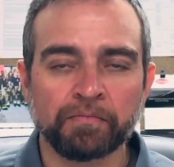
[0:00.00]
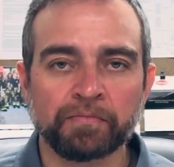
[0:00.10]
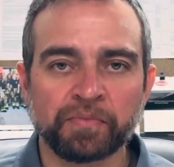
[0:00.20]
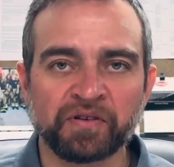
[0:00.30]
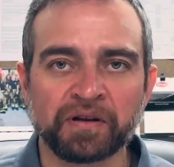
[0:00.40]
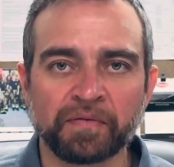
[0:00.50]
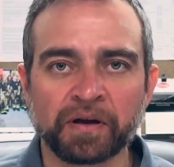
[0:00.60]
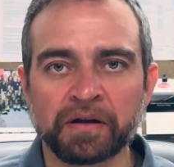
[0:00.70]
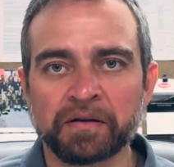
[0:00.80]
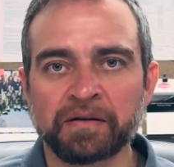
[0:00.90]

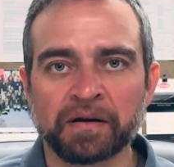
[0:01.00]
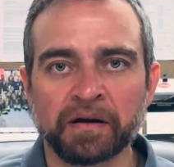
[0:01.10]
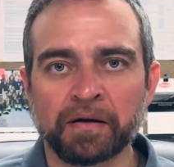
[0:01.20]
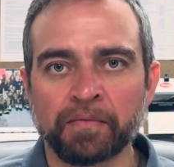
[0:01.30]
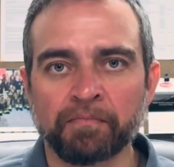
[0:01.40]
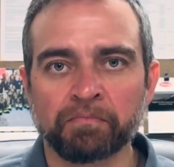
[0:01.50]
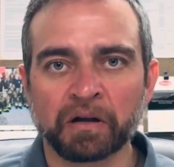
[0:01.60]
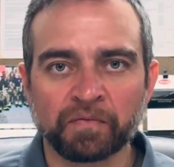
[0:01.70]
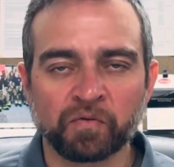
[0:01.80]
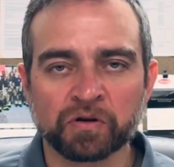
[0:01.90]
significant
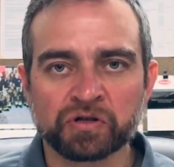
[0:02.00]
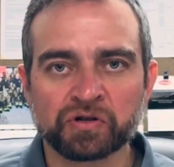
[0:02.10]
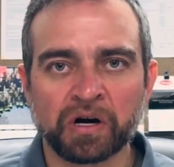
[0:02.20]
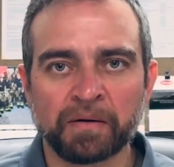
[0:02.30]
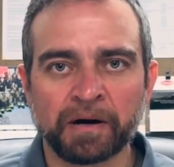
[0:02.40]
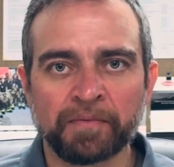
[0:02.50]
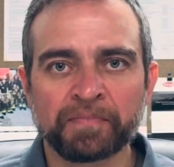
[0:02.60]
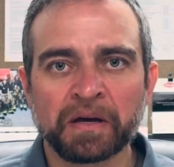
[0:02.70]
blunt force trauma.